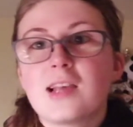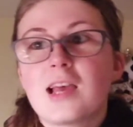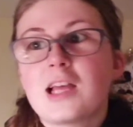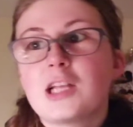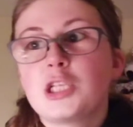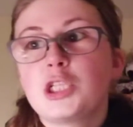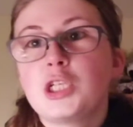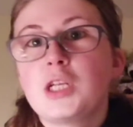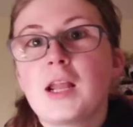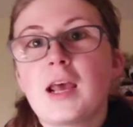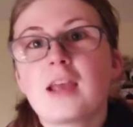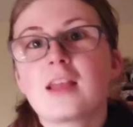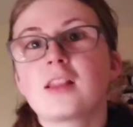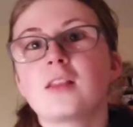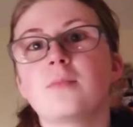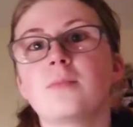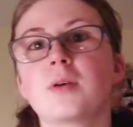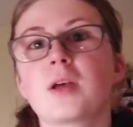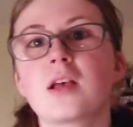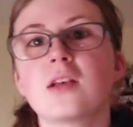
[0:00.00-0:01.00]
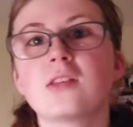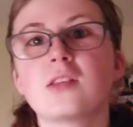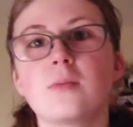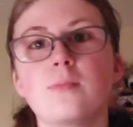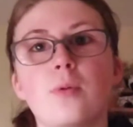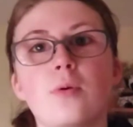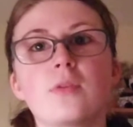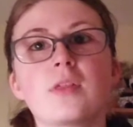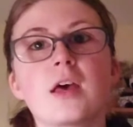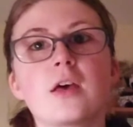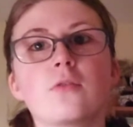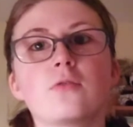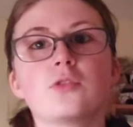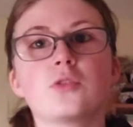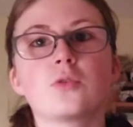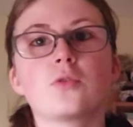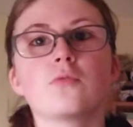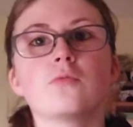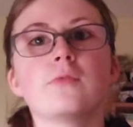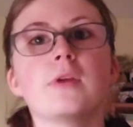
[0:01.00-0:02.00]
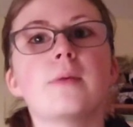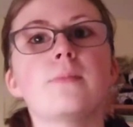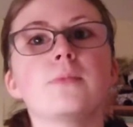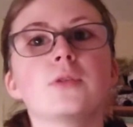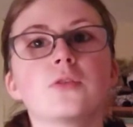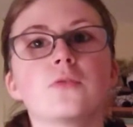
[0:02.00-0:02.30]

and she liked them because they both had sort of rims